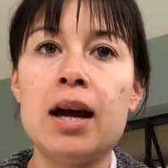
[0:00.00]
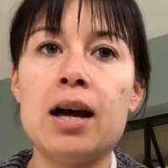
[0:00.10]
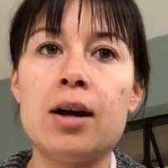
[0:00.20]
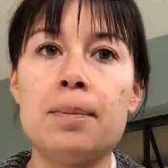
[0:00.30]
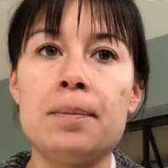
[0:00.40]

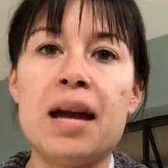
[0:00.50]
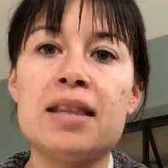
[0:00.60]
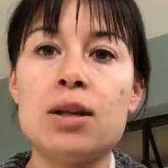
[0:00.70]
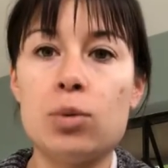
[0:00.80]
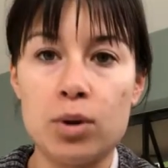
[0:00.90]
And
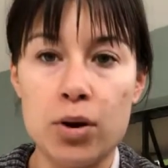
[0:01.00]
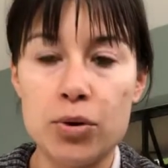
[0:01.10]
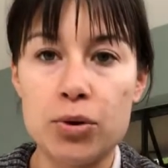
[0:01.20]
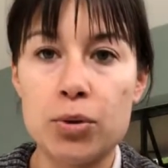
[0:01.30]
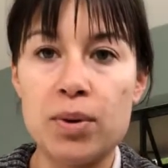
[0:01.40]
then we'll go
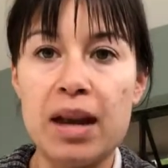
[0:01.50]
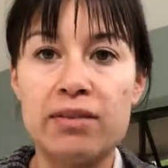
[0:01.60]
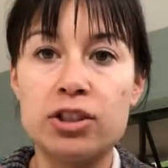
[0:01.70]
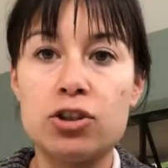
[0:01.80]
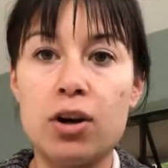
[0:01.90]
through, we
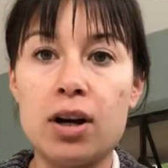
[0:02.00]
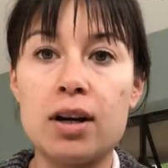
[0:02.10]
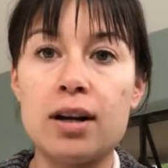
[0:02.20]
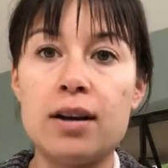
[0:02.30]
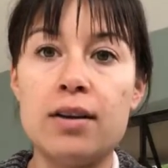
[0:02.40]
have a
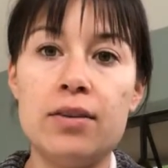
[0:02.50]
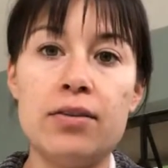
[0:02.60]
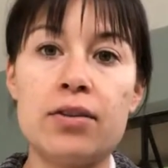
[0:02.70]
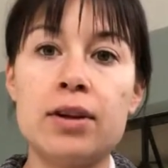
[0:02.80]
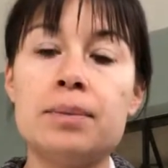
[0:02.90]
jar of